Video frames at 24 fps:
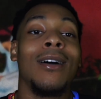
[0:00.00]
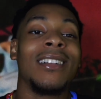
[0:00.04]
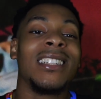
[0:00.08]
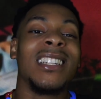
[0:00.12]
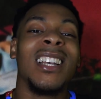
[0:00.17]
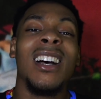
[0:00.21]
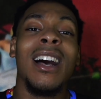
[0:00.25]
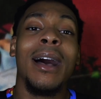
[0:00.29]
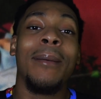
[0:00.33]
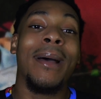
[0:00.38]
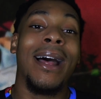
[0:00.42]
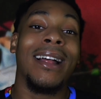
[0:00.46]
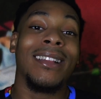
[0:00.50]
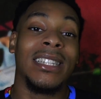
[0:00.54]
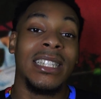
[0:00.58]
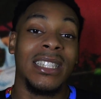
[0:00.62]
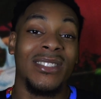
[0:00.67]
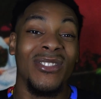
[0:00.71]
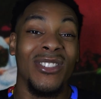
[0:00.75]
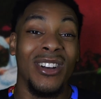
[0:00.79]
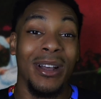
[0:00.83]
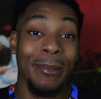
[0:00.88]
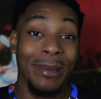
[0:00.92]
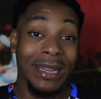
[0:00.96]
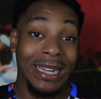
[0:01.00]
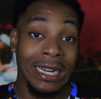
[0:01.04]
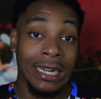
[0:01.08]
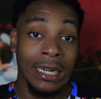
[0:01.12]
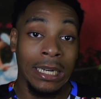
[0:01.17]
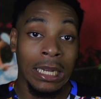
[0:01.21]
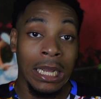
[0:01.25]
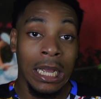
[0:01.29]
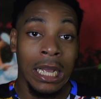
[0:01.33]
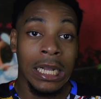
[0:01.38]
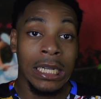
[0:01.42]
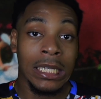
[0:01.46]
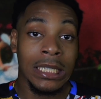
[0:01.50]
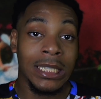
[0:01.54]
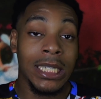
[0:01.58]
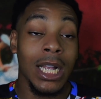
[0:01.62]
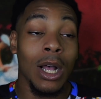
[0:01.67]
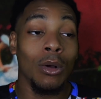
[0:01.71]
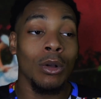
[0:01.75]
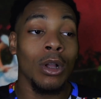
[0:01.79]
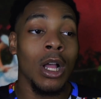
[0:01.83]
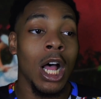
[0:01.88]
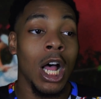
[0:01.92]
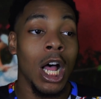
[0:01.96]
to her about this for a minute.
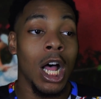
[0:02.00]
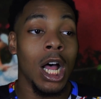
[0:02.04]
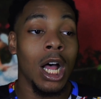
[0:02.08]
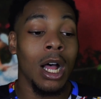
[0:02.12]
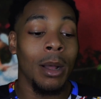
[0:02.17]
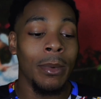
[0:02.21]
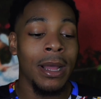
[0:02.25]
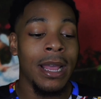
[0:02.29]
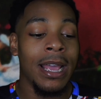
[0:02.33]
So,